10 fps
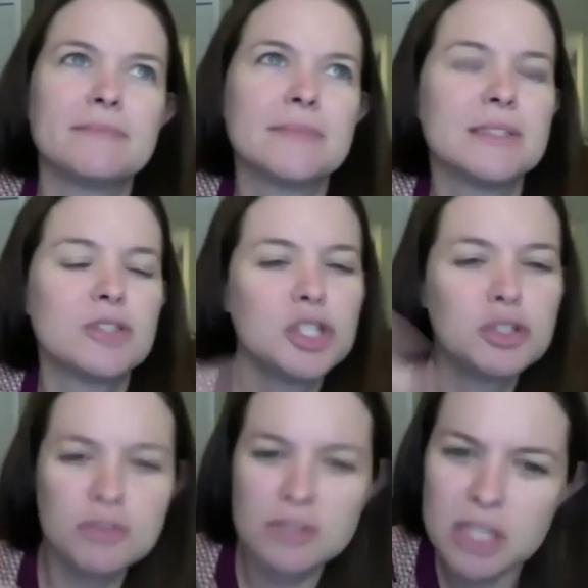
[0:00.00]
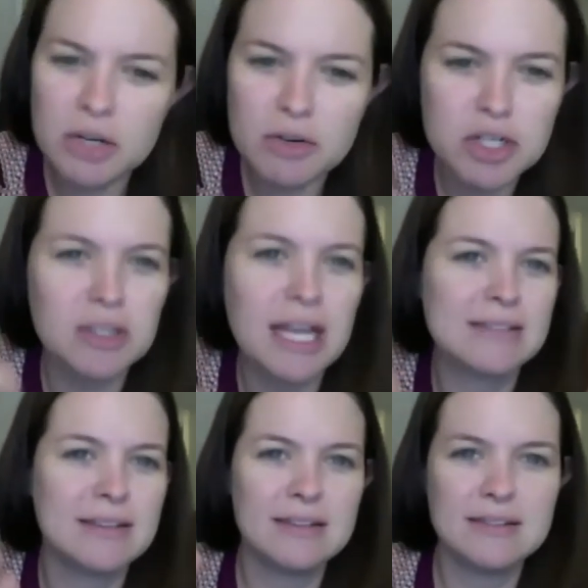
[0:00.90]
children's literature
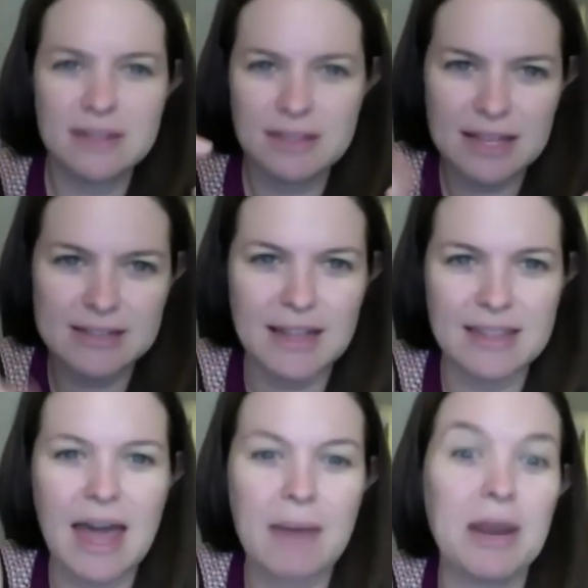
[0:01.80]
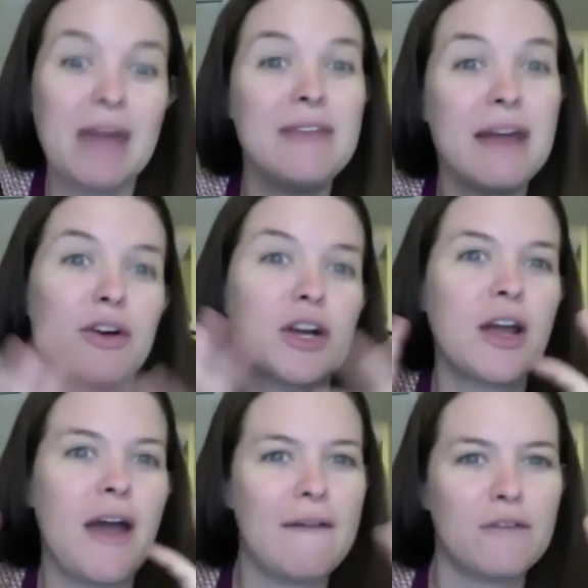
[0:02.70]
lessons and things like that. But I've never
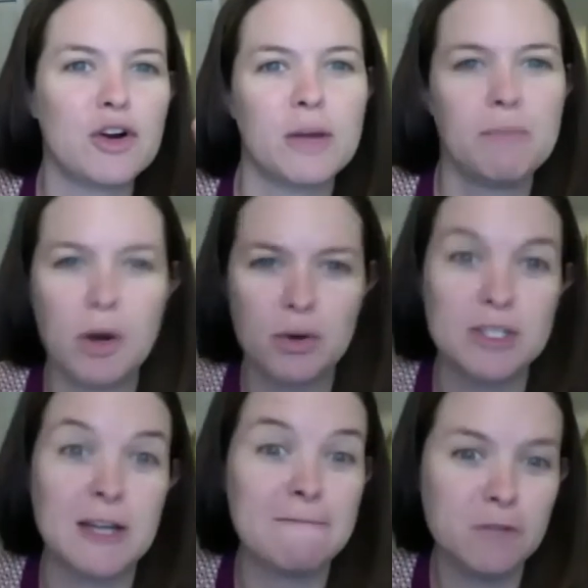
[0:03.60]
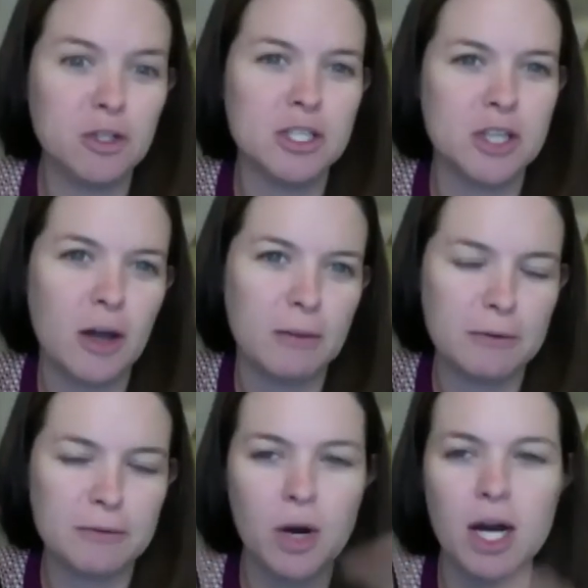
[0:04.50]
ever composed a full song
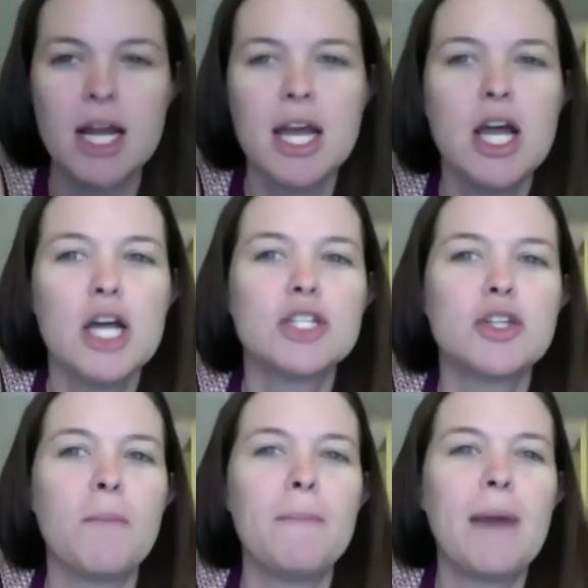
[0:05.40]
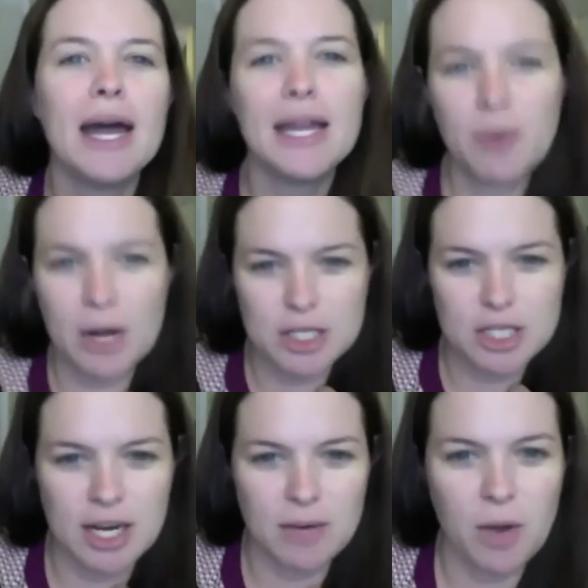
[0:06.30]
before. So my
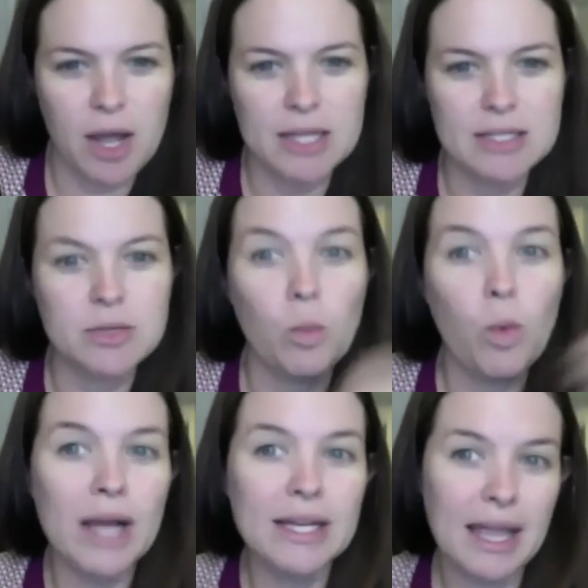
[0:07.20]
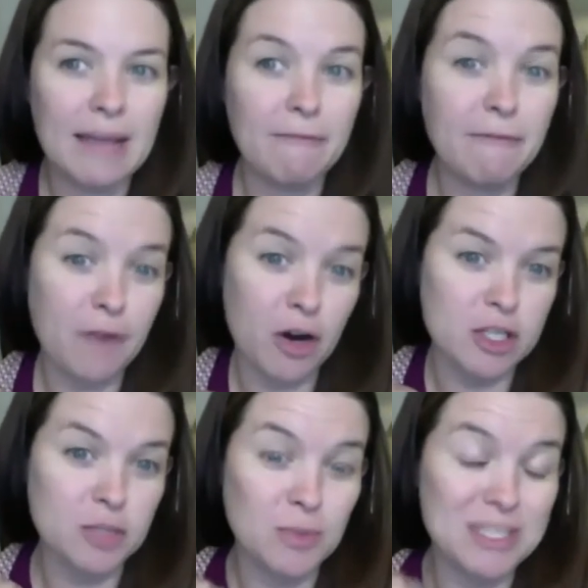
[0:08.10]
question was, what came
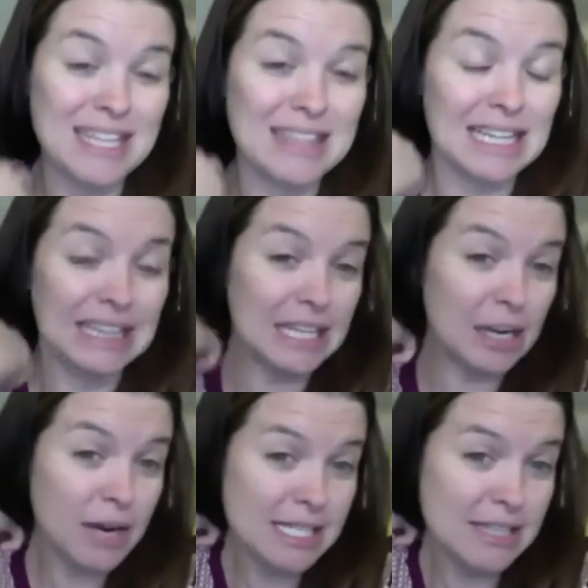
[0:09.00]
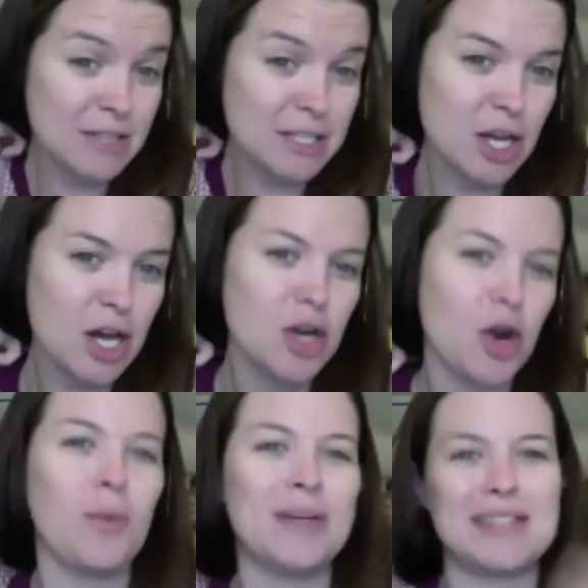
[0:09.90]
first? Was it the lyrics of the song, or
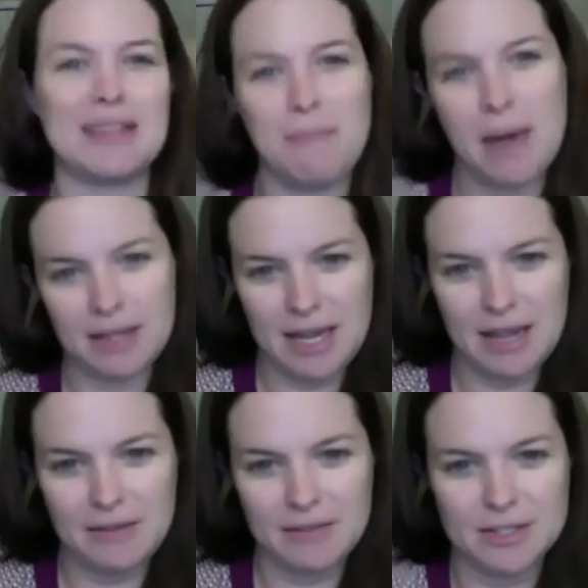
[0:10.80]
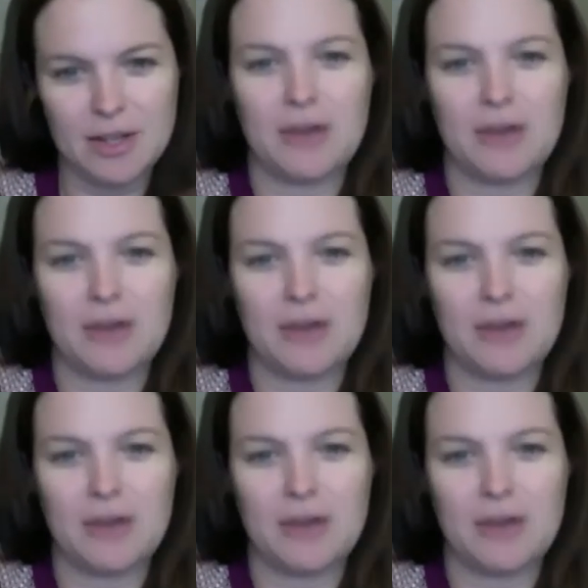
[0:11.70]
was it the melody of the song?